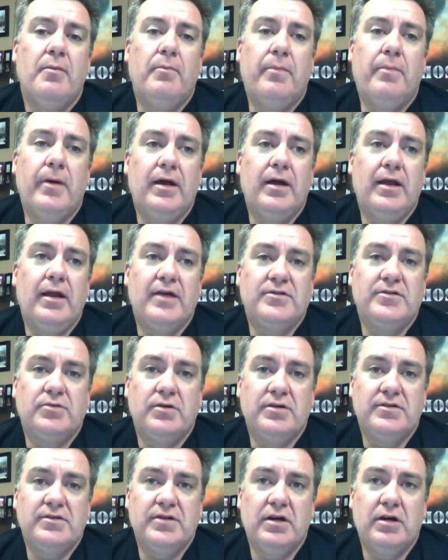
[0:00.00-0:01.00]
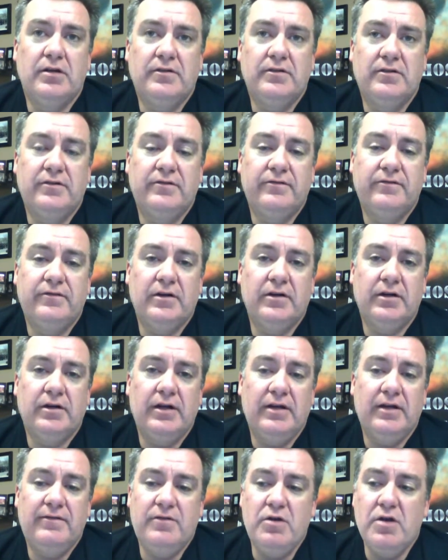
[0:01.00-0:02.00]
But as a result of
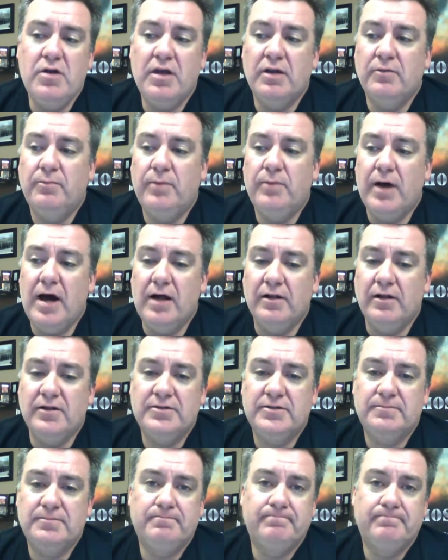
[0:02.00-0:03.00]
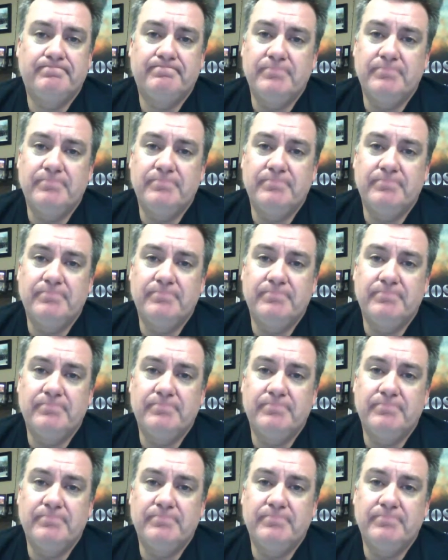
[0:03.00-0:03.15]
uh, if you can polish